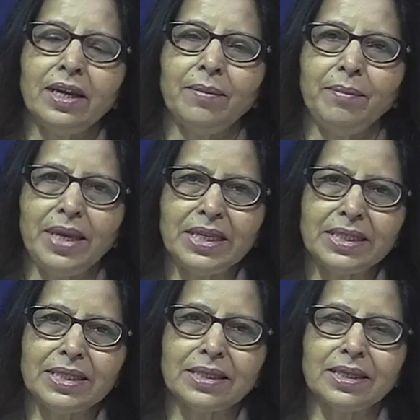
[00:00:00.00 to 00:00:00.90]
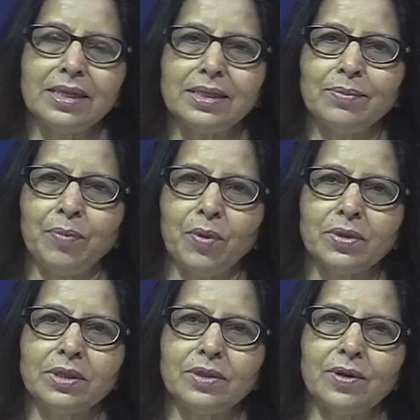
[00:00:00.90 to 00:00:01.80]
is
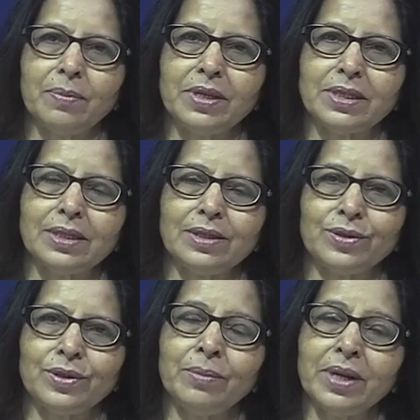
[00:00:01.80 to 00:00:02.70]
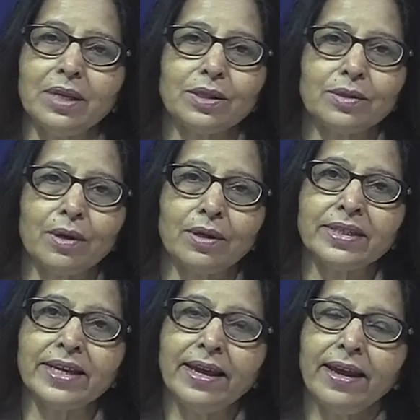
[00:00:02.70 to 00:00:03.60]
important to a presentation, but it's not
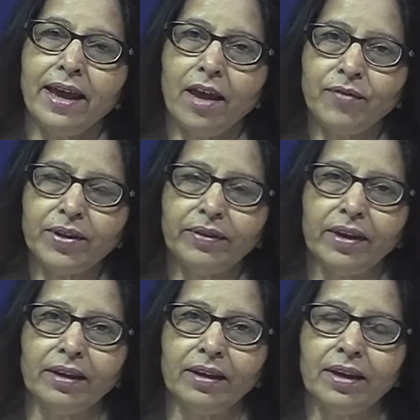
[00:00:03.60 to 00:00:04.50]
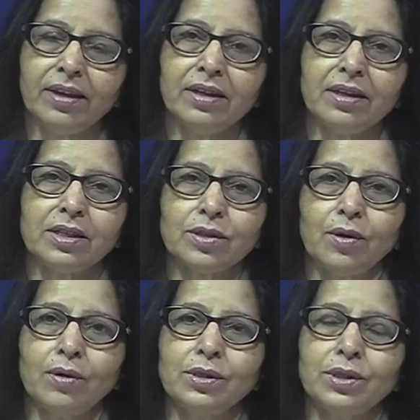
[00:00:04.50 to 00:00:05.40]
everything. It's
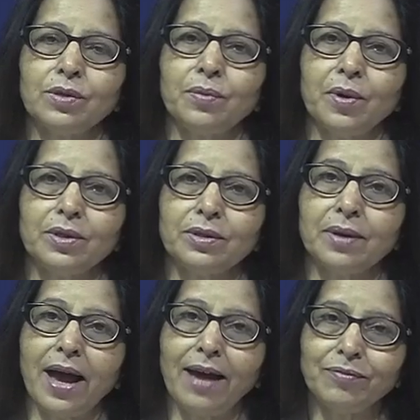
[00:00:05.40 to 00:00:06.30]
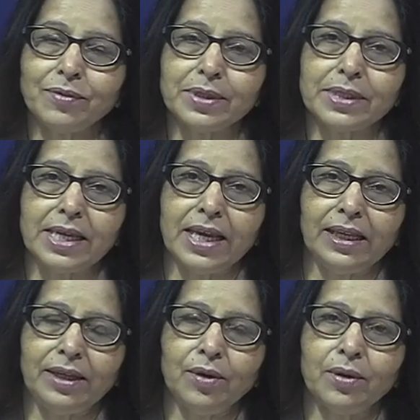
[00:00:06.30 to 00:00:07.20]
also what you have to say,
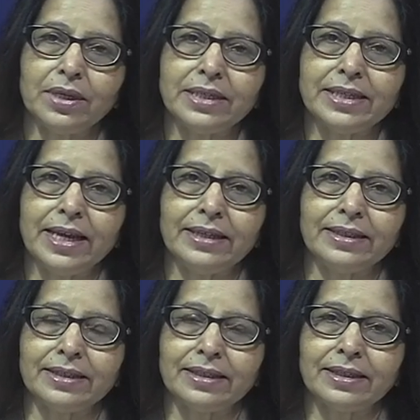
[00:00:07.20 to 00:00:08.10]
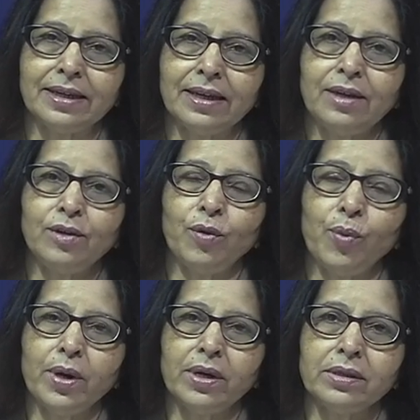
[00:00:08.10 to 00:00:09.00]
your content, your
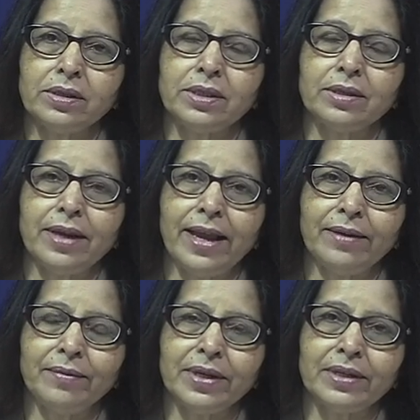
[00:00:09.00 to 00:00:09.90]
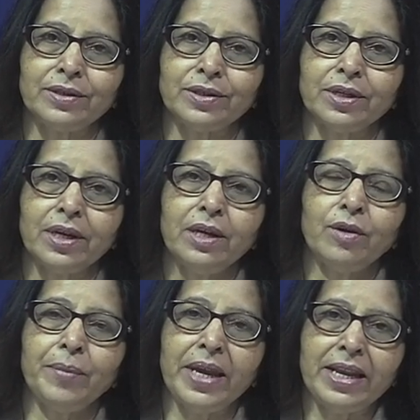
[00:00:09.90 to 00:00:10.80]
words, your language,
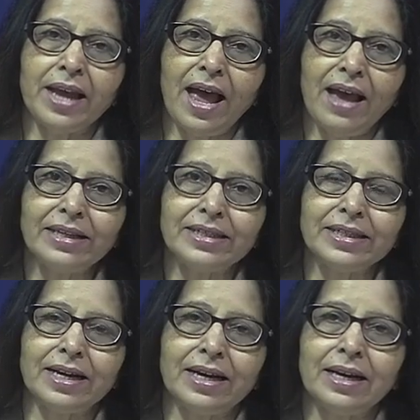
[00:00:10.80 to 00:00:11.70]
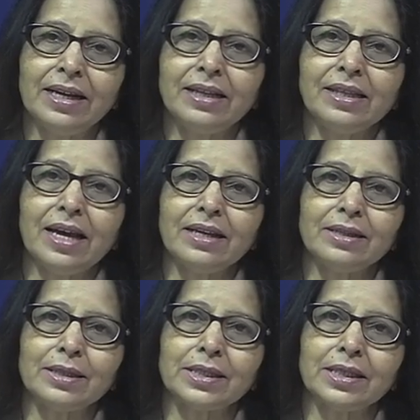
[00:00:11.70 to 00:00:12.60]
your main idea that
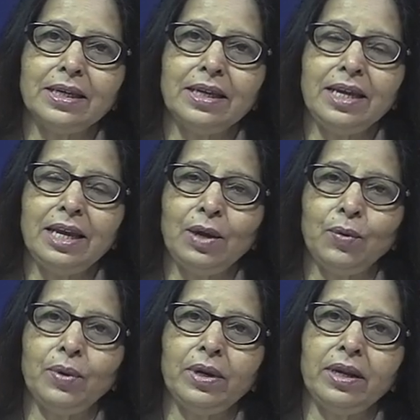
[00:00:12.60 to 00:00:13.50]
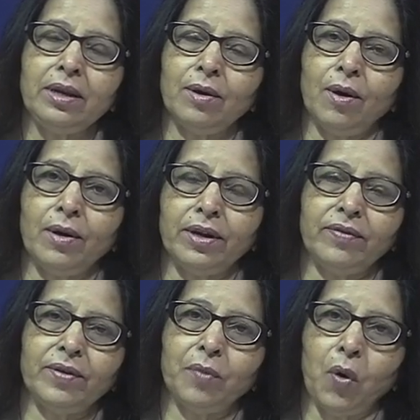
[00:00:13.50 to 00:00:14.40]
is equally or
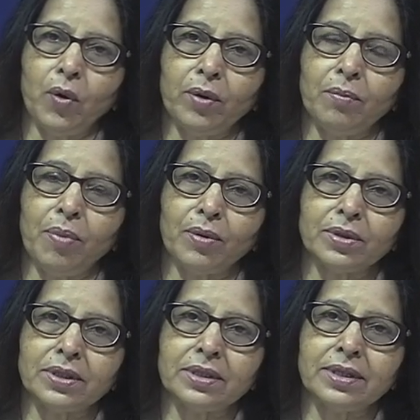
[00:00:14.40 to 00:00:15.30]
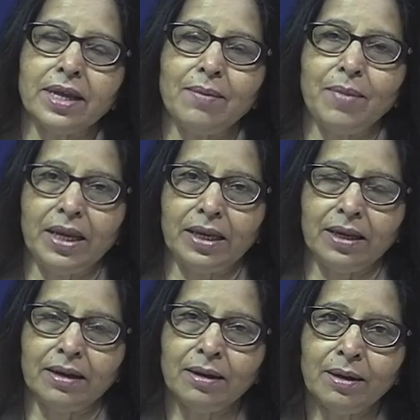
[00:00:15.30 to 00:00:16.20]
even more important in making a